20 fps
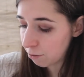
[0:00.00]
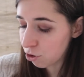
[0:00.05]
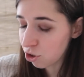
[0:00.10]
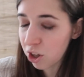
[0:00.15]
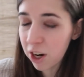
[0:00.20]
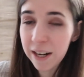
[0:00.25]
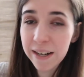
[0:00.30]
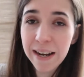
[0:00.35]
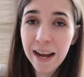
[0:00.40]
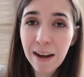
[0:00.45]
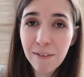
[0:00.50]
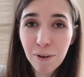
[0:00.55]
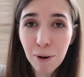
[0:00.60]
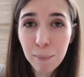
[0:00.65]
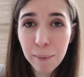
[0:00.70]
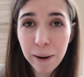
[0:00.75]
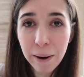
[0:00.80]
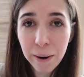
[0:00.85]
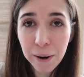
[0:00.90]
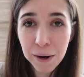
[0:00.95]
was trying to have
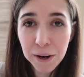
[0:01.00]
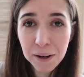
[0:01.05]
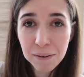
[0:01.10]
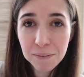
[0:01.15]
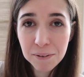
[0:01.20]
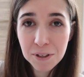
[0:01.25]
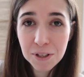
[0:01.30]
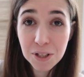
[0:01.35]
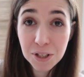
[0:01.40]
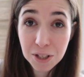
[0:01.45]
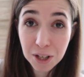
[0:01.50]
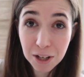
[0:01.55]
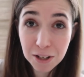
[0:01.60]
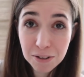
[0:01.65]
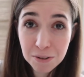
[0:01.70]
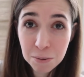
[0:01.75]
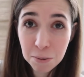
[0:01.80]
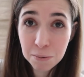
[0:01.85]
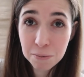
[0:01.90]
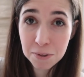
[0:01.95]
all my hardcovers
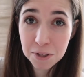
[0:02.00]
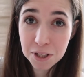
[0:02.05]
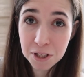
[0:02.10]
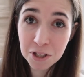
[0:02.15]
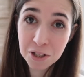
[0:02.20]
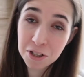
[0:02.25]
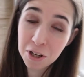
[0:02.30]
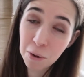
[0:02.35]
done so I wasn't